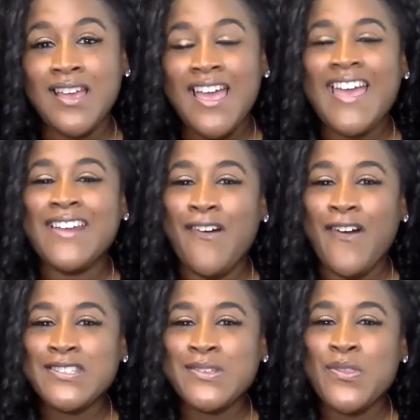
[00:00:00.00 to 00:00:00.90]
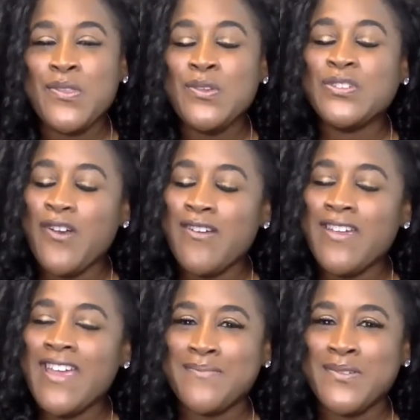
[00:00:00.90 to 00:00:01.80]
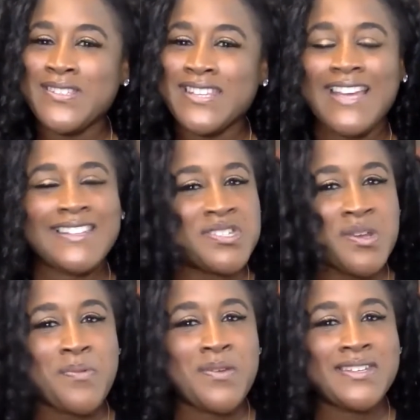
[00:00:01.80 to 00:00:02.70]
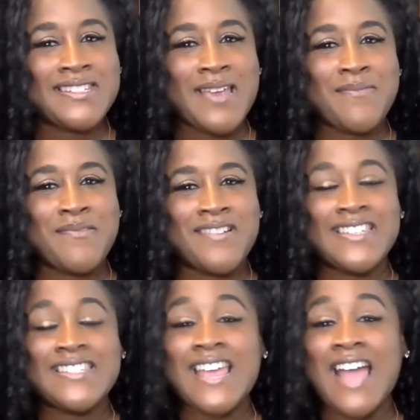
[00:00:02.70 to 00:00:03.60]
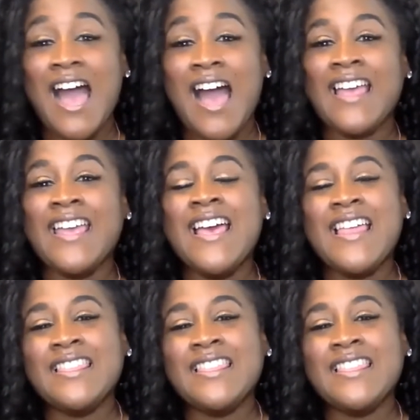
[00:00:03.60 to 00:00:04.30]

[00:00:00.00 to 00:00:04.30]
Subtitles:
And also those furry animals that like to jump on the table and say hi,